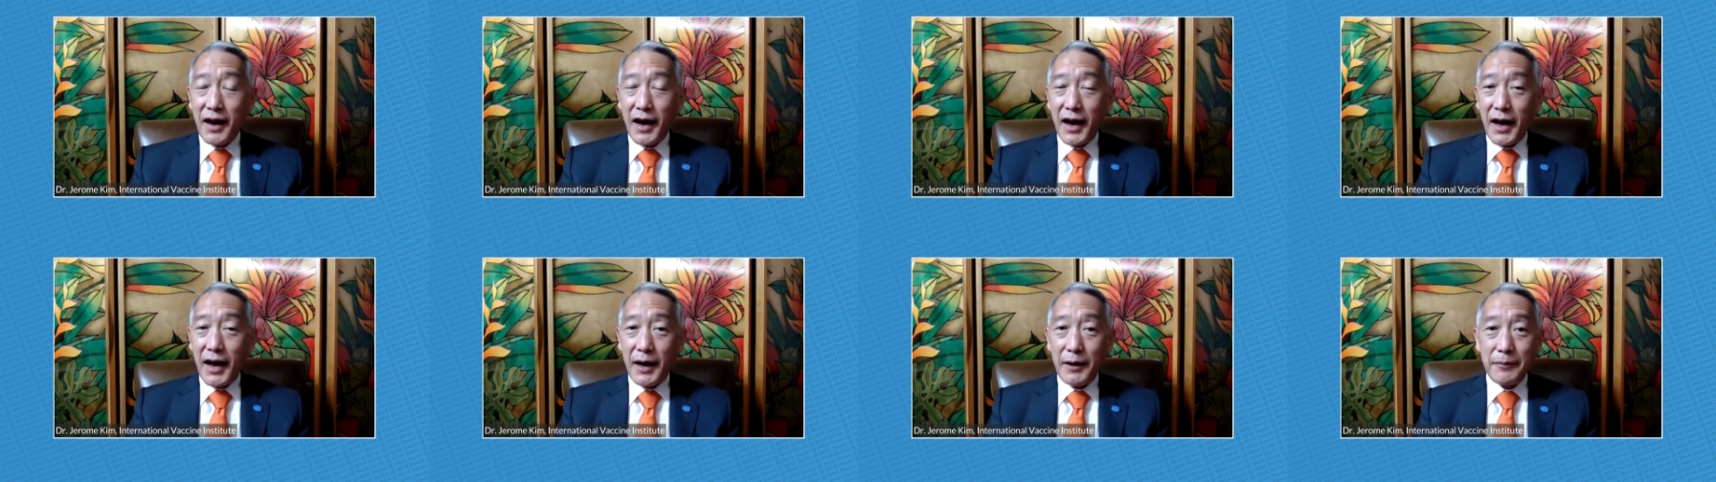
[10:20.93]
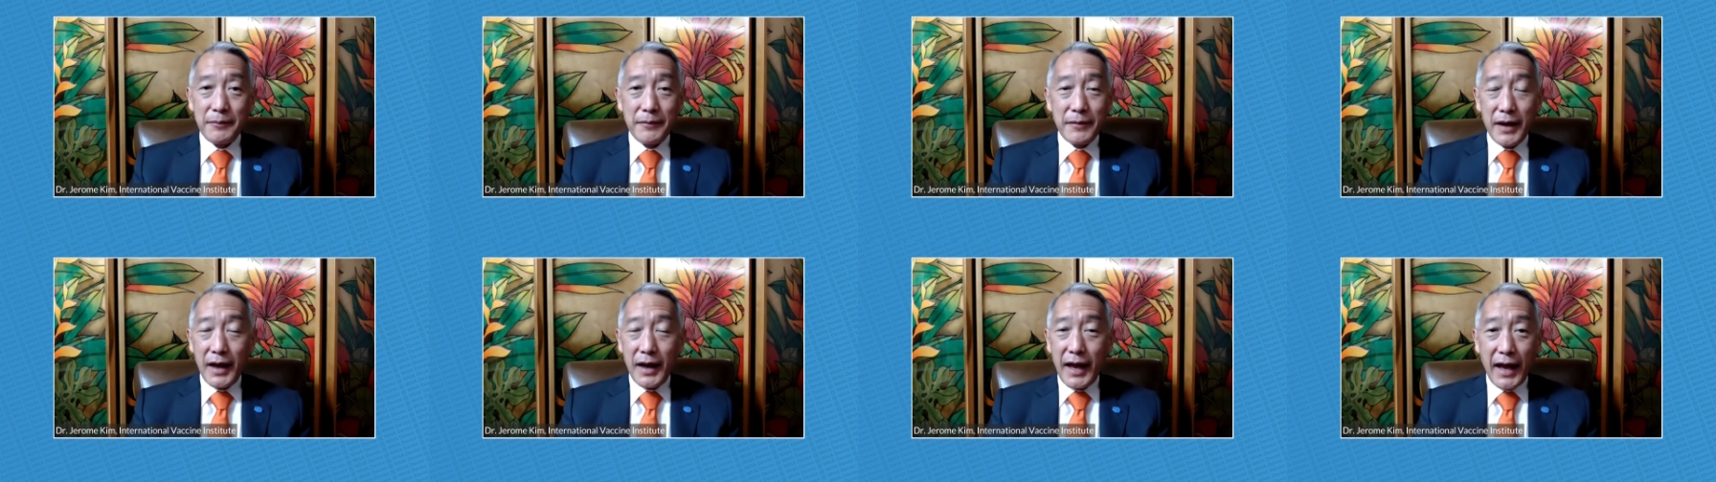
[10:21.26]

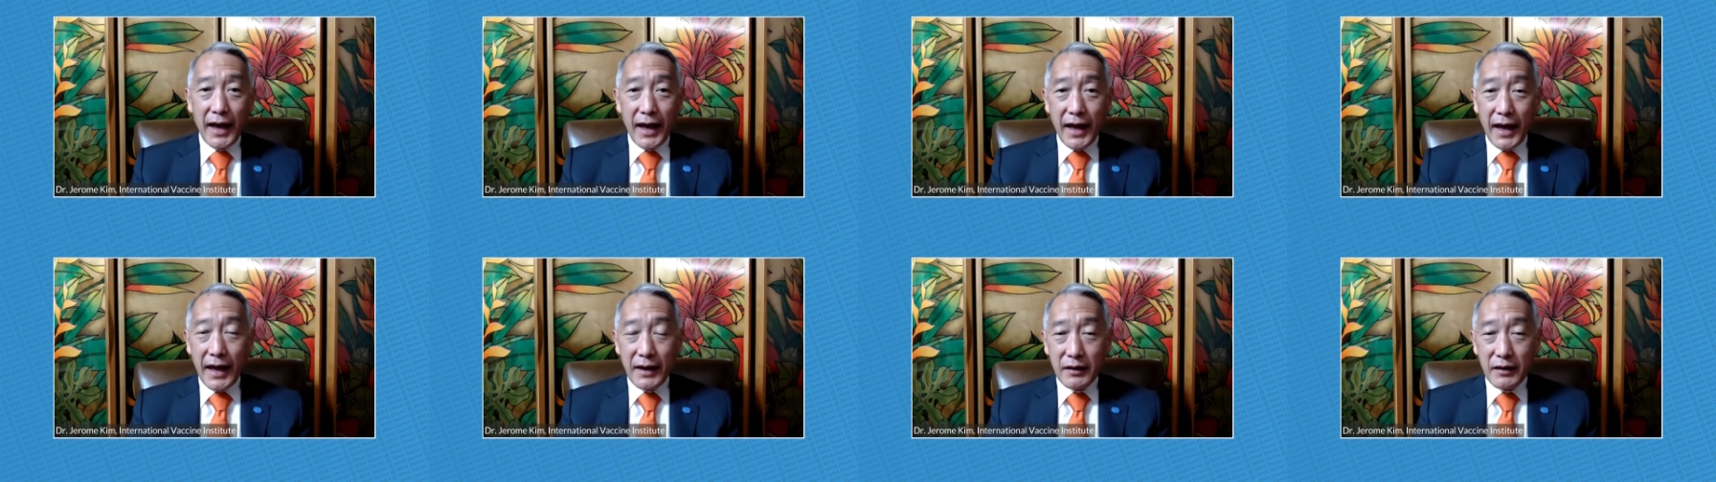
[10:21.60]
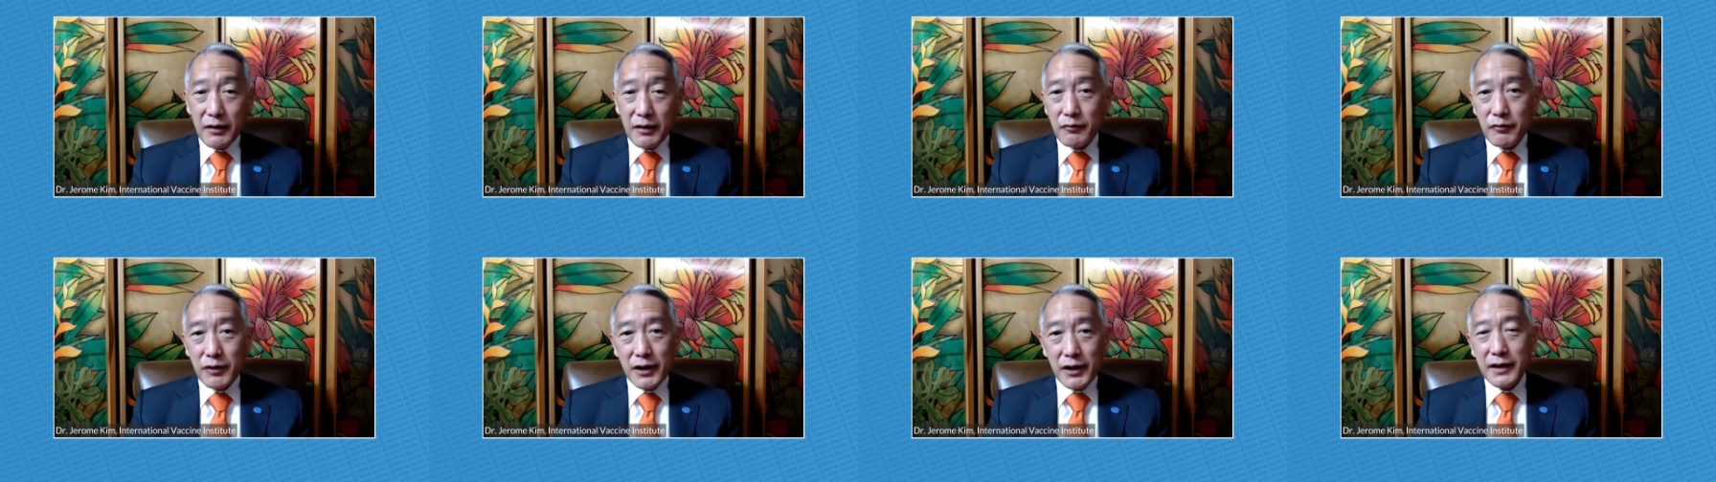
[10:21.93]
Um, and,
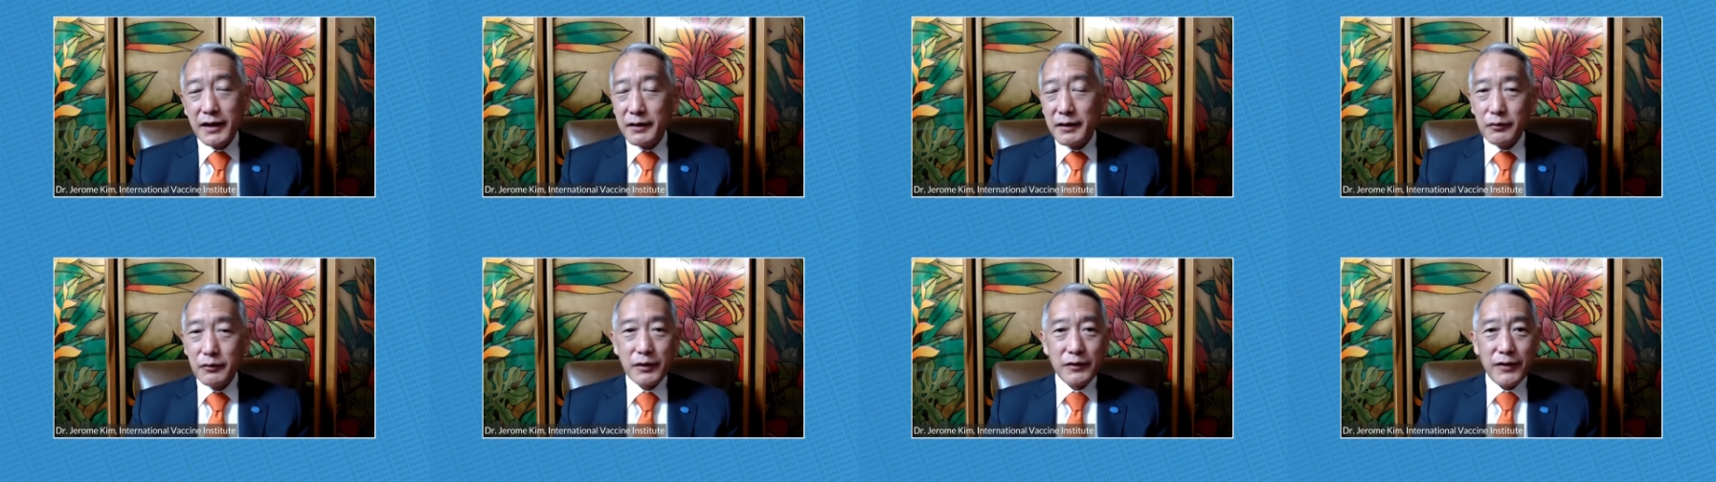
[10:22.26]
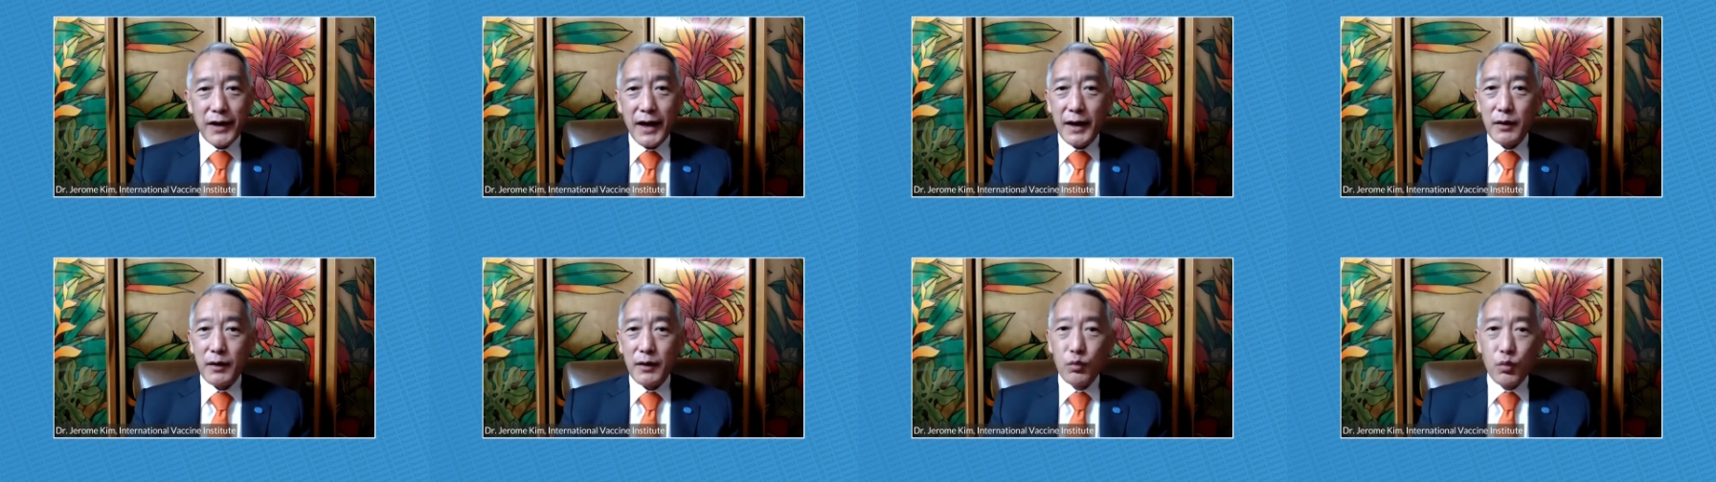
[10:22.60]
and, really,
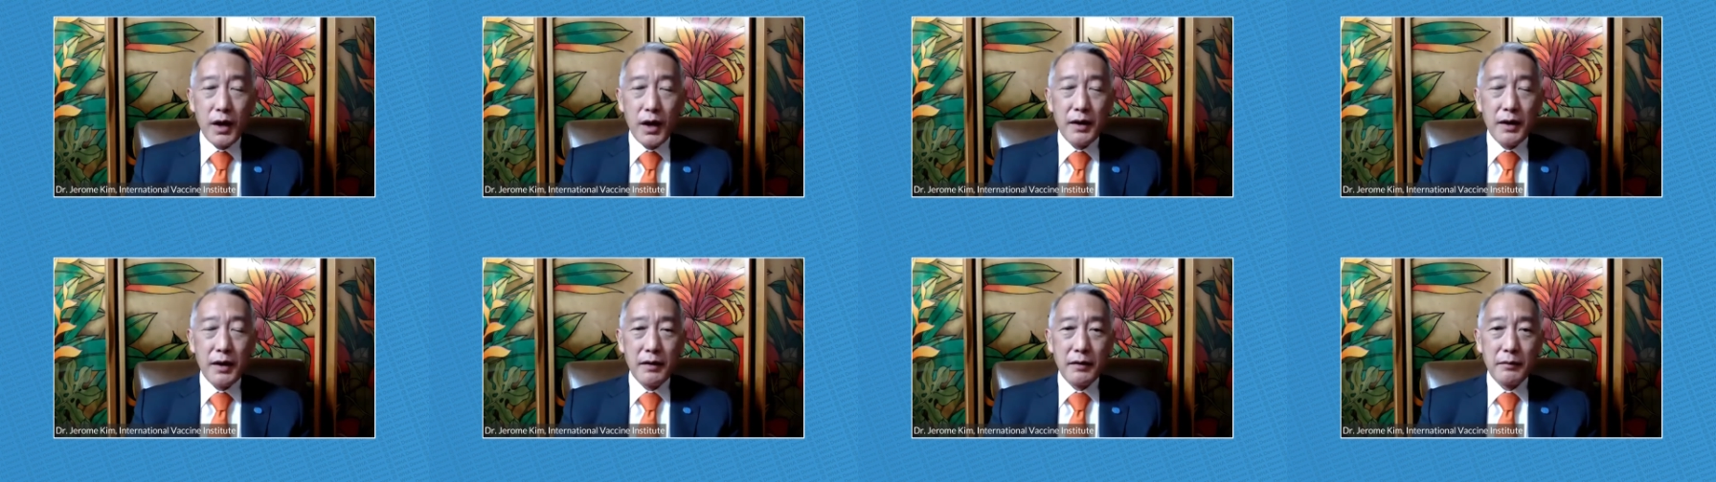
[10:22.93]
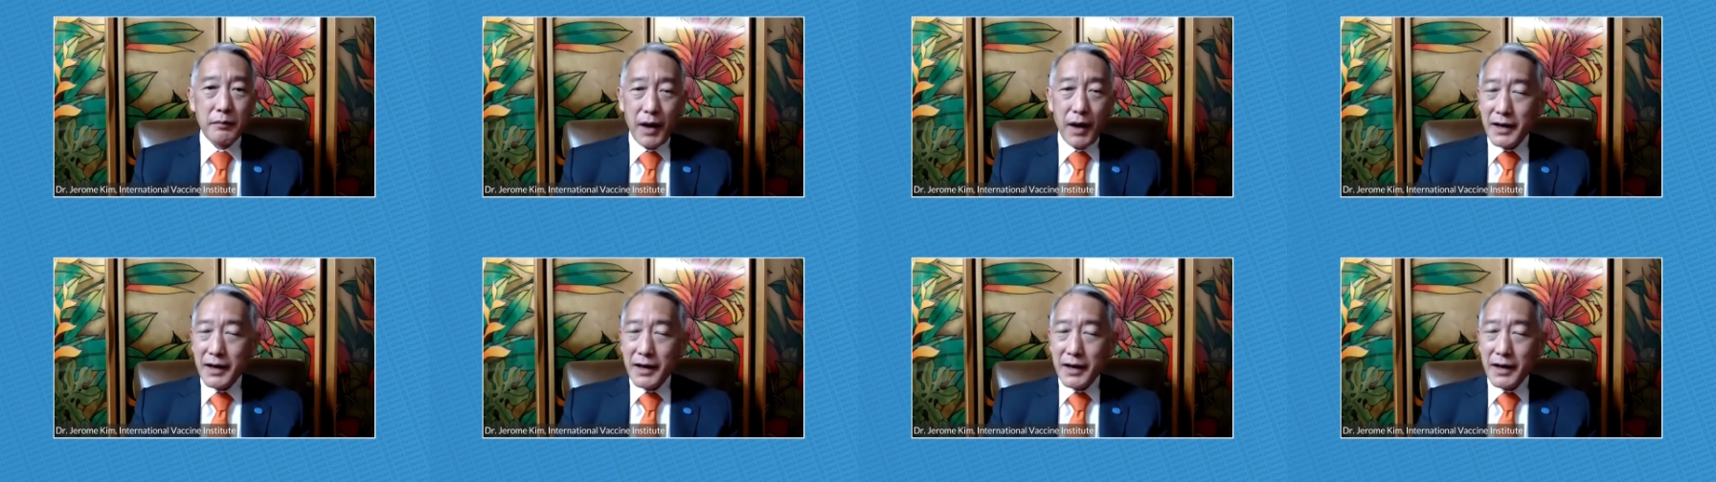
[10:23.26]
we've had one